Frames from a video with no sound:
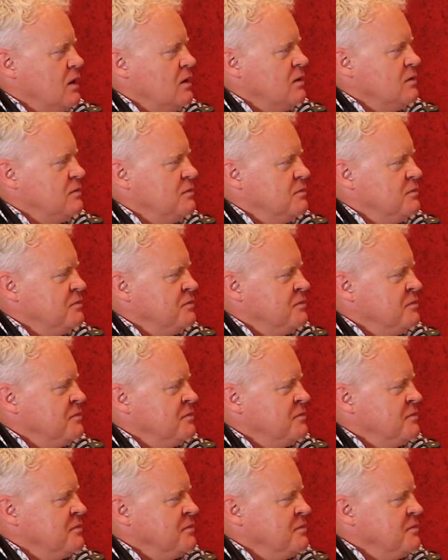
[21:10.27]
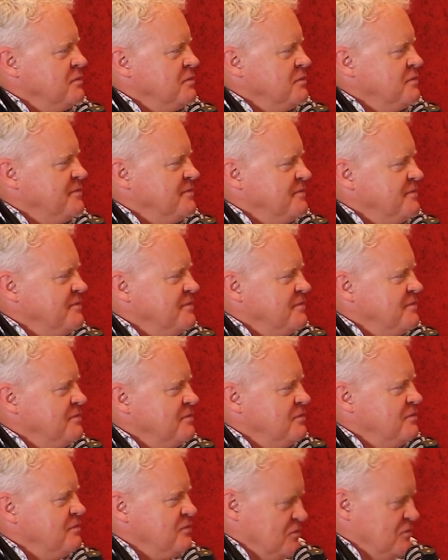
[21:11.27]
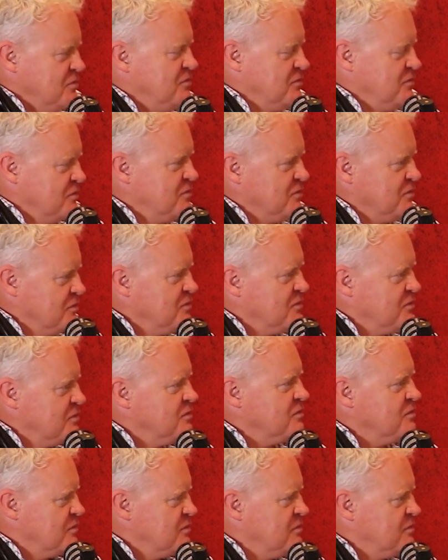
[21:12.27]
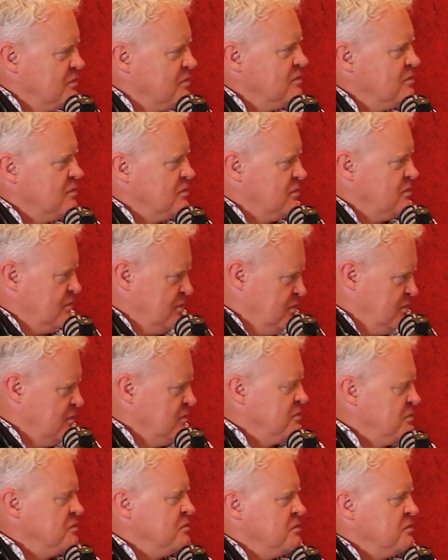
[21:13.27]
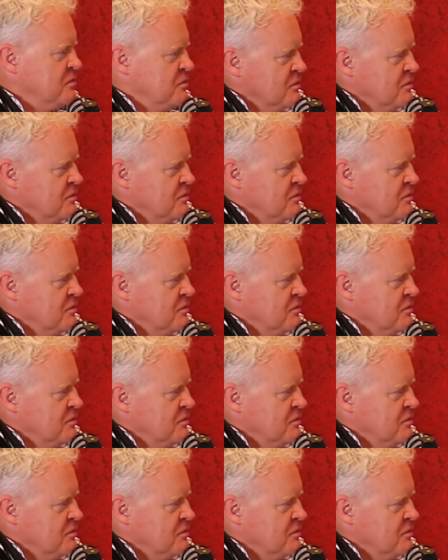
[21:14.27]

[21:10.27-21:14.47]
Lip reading: we're running out of track. There aren't these sort of 100 here, 200 there stores to buy.